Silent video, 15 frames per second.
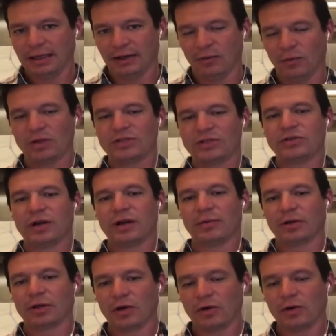Yes. Once you're
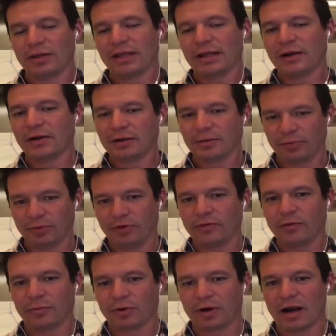able to go in there and
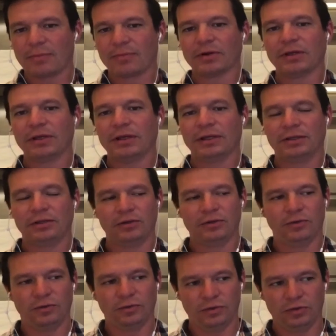improve the property and
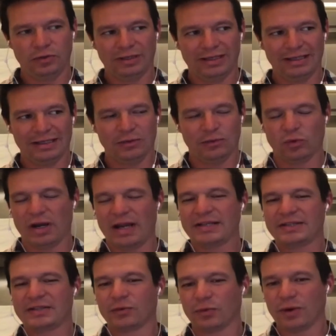you can
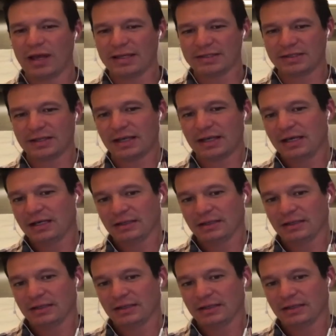raise the rents,